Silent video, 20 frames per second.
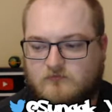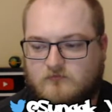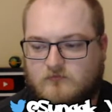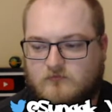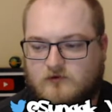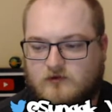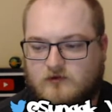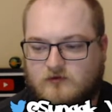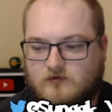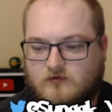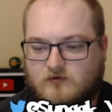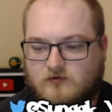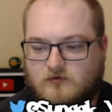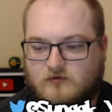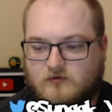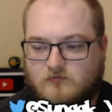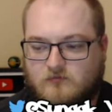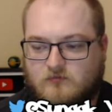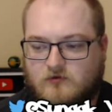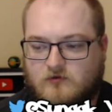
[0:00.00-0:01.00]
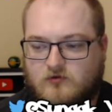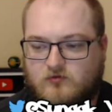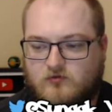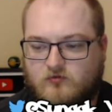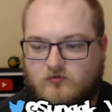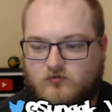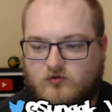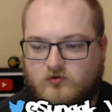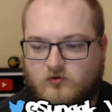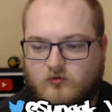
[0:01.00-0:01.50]
Um,
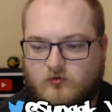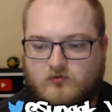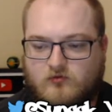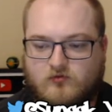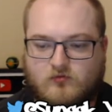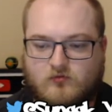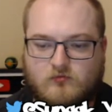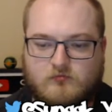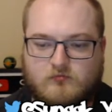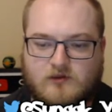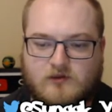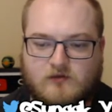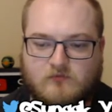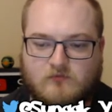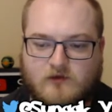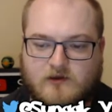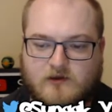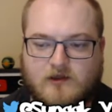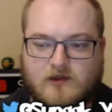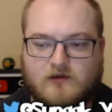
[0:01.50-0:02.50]
who's going to be? Why not?